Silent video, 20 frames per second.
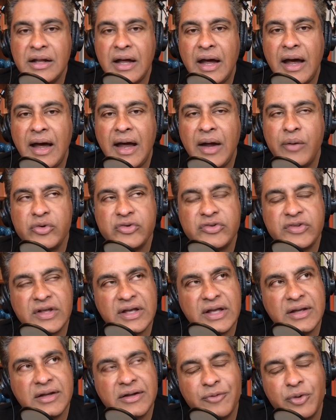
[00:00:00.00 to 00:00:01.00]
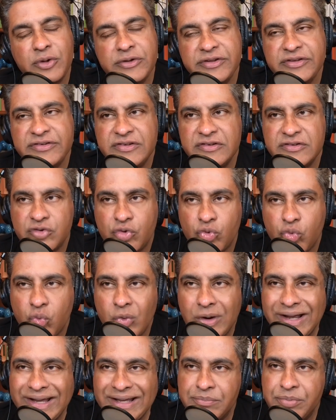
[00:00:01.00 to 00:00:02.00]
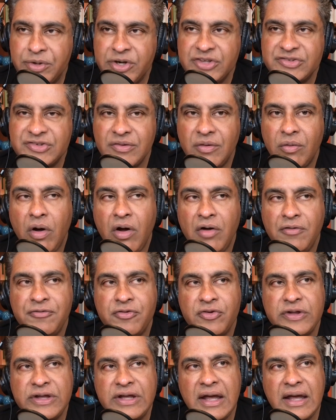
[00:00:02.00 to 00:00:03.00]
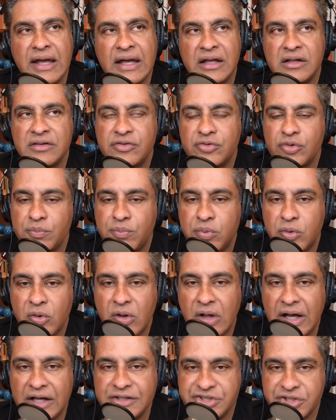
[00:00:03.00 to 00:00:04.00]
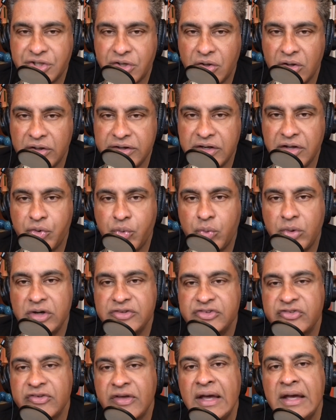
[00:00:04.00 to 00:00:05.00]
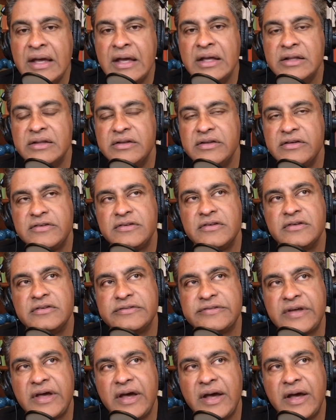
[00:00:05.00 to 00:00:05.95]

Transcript: I was thinking, well, this is great, but it's awfully anthropological. In other words, this is